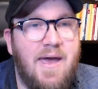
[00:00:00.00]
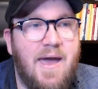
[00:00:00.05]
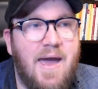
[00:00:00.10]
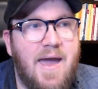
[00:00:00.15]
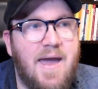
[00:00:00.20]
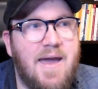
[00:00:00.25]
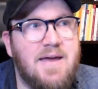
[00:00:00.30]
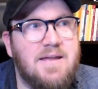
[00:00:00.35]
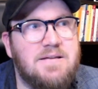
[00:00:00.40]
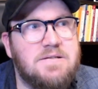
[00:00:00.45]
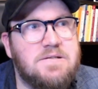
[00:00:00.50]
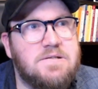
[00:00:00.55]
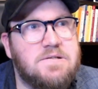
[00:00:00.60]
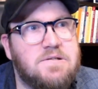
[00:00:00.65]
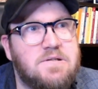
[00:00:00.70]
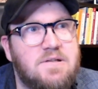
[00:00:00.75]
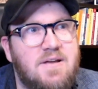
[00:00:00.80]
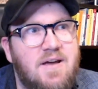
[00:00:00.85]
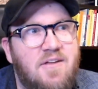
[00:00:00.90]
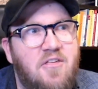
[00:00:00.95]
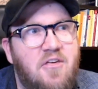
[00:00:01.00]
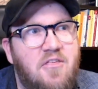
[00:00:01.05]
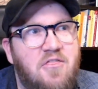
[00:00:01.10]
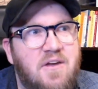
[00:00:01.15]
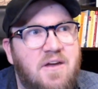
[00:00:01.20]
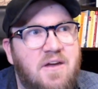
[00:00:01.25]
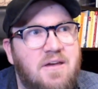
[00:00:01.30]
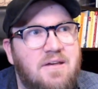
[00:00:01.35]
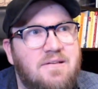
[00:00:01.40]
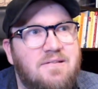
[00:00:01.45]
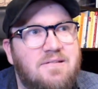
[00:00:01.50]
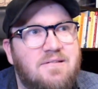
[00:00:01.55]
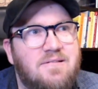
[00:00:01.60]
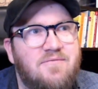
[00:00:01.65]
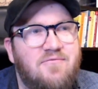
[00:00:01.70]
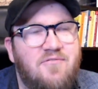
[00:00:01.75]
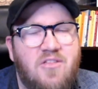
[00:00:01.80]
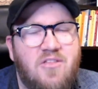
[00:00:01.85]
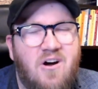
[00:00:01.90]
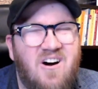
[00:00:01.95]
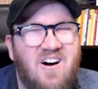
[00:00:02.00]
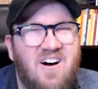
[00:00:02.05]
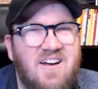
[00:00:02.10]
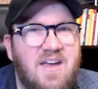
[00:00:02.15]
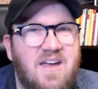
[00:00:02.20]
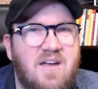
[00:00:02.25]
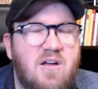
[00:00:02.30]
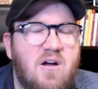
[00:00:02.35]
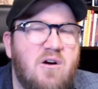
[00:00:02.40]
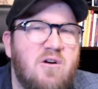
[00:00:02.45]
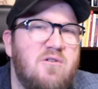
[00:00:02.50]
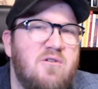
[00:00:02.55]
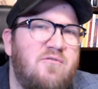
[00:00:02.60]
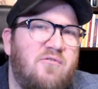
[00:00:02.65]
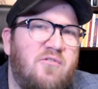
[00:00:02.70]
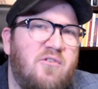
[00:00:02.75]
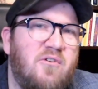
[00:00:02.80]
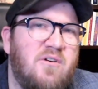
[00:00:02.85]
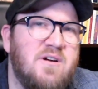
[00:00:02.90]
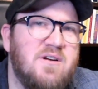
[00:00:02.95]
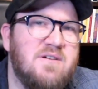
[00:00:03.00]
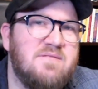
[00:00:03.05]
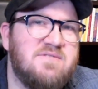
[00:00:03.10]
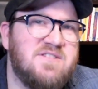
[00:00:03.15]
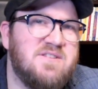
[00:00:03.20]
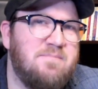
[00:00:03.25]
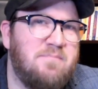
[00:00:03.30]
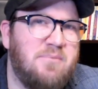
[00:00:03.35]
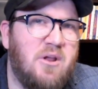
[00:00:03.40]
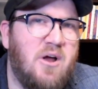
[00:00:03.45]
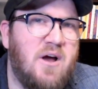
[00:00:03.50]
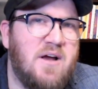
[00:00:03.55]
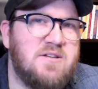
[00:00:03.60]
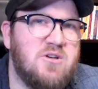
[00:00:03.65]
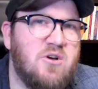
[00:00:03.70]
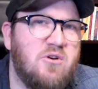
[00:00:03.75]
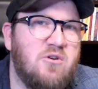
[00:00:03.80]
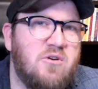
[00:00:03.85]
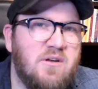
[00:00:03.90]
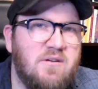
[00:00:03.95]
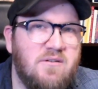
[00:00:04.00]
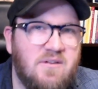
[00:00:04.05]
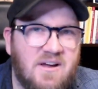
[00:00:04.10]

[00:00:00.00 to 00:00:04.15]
And the other thing is, for the I E O for a supply token,